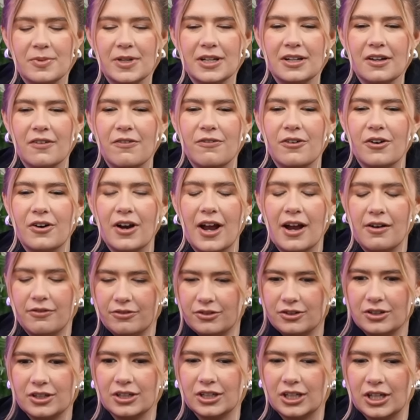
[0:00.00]
been
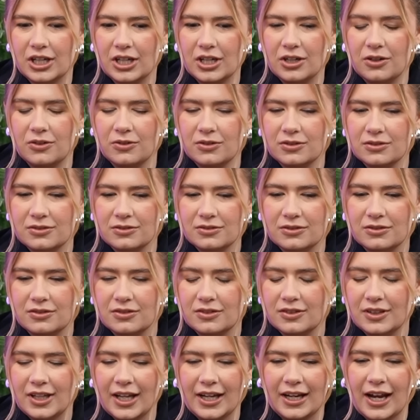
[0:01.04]
forever ago.
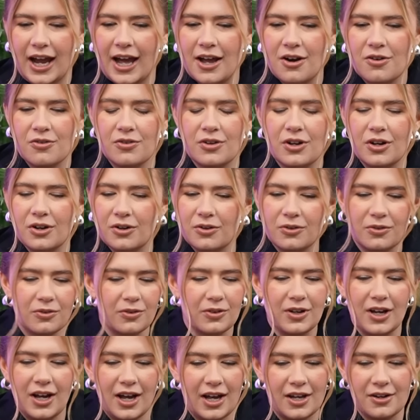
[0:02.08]
Like, I don't
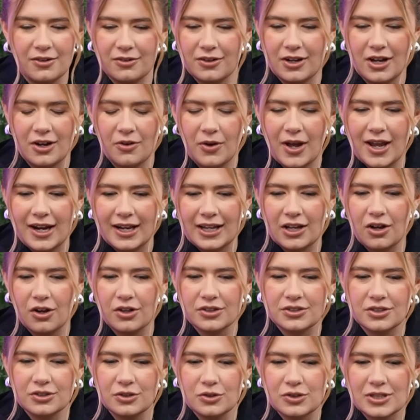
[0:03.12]
know. And he
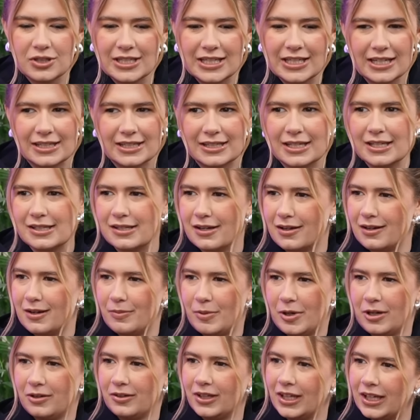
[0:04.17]
also used to date SZA,
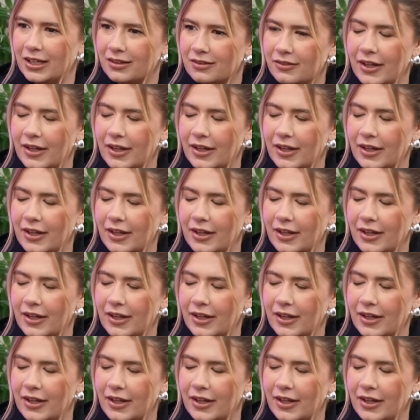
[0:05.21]
apparently,